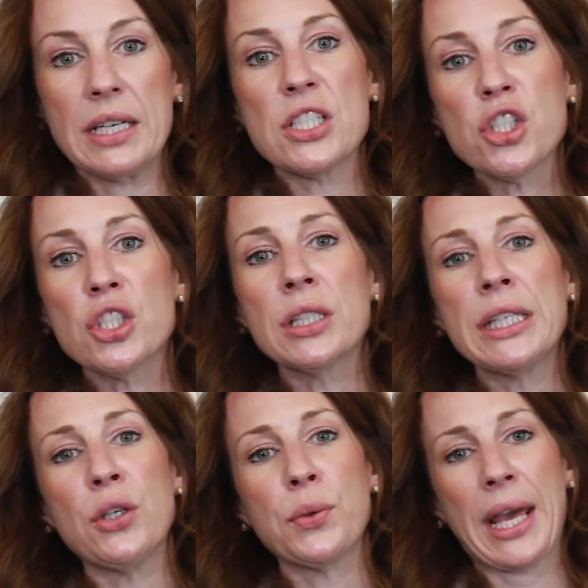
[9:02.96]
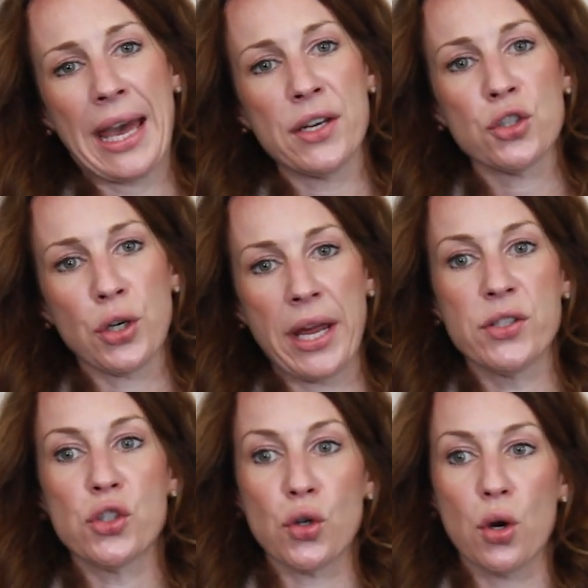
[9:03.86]
Additionally, you can trend
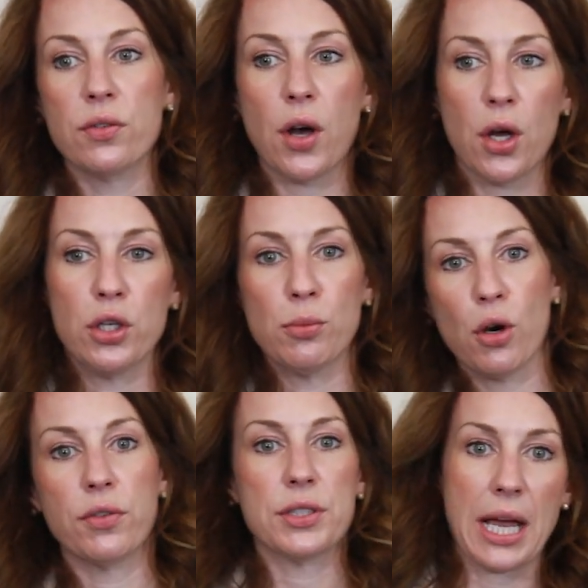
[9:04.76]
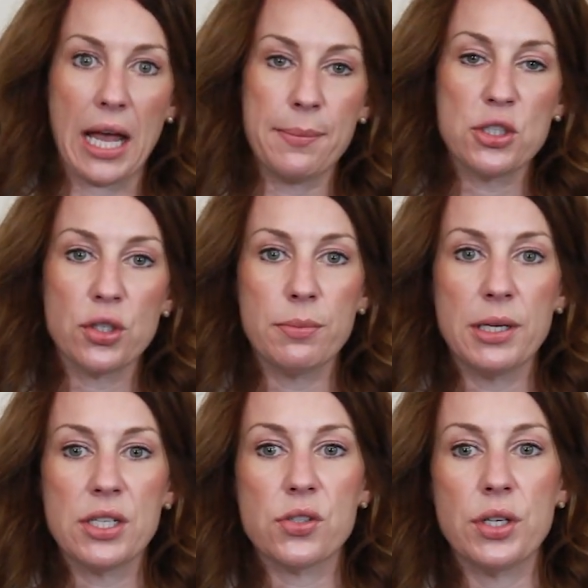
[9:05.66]
stroke volume over time as you're
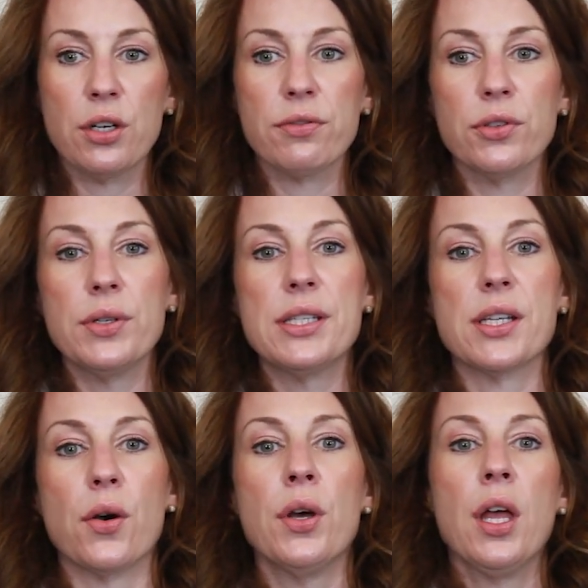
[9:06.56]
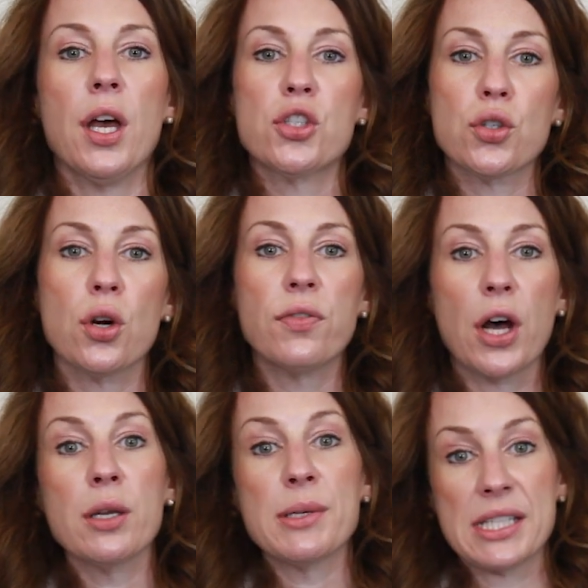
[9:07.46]
administering your fluid. So a stroke
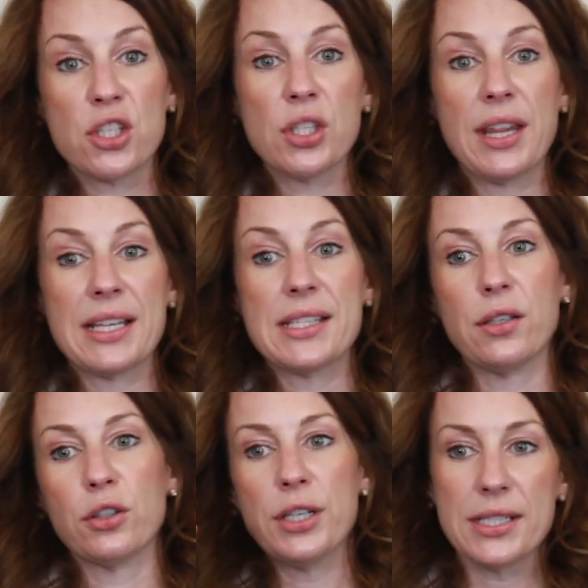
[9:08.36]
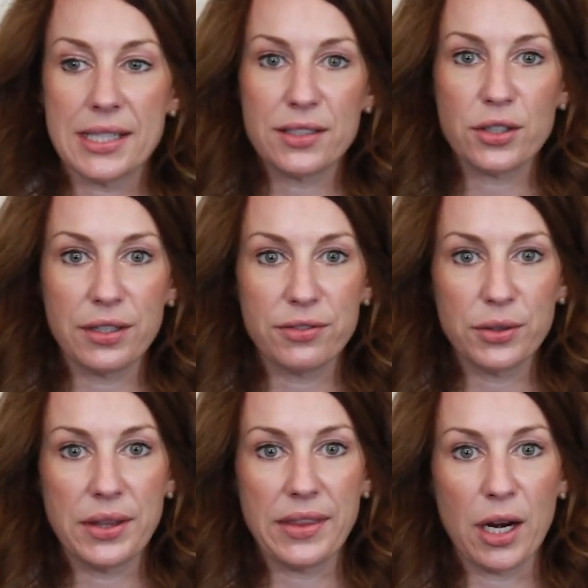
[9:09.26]
volume essentially that's increasing during
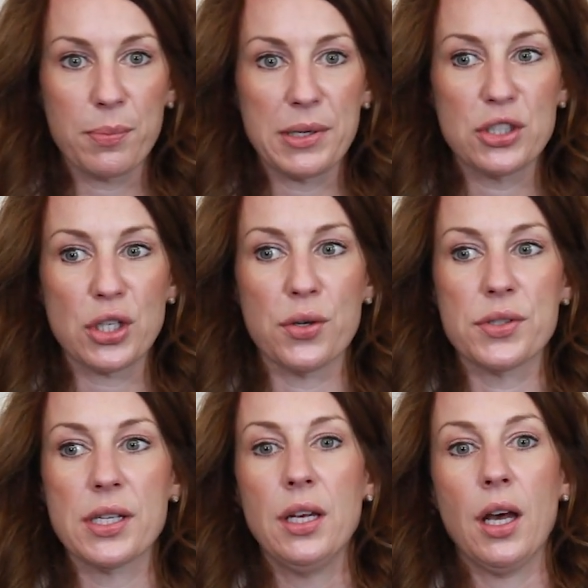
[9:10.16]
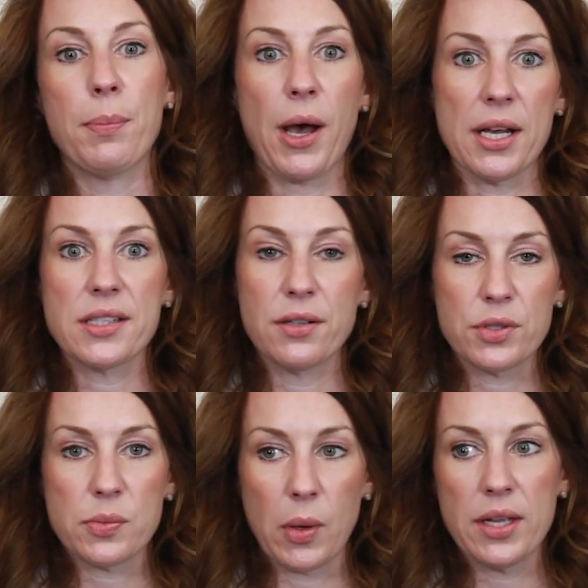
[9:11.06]
fluid therapy shows a positive
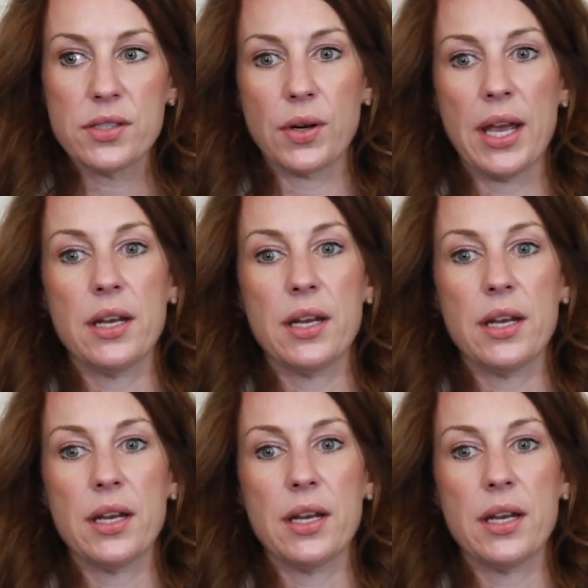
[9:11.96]
response, right?